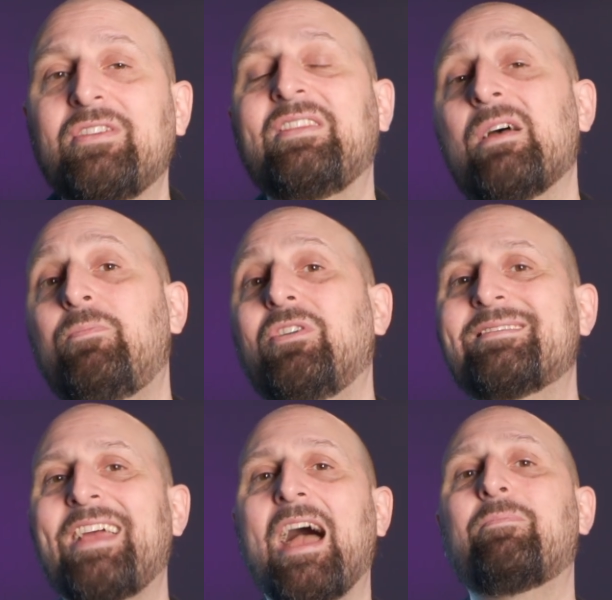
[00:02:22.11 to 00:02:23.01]
example,
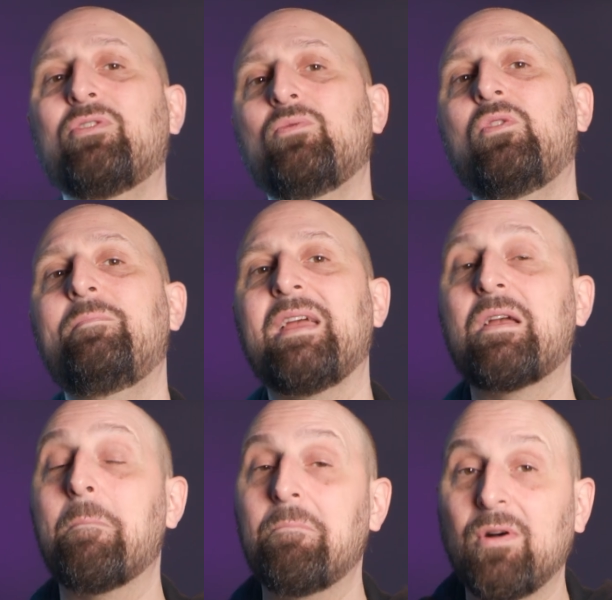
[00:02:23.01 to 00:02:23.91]
Taproot will
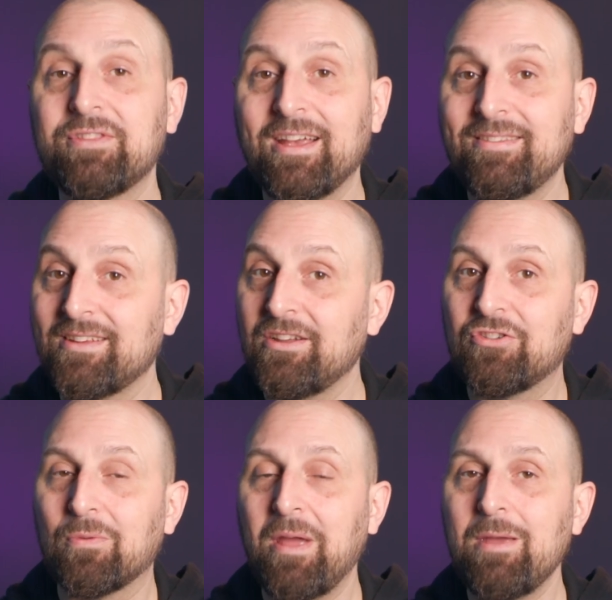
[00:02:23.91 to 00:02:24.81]
make
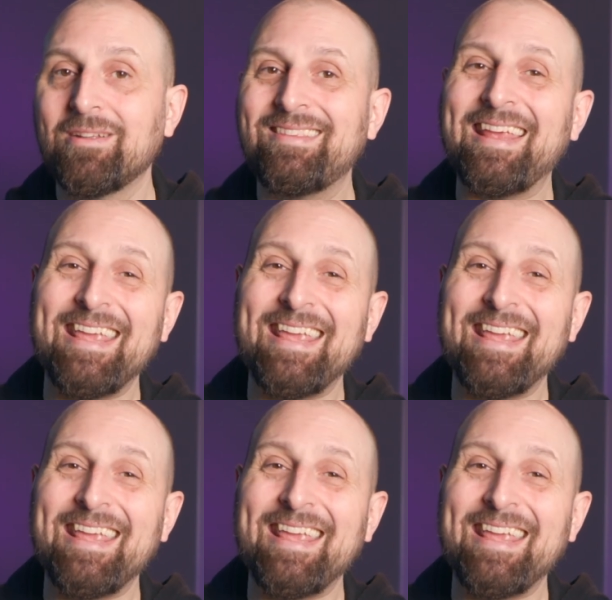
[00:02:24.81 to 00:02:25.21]
multi-signature payments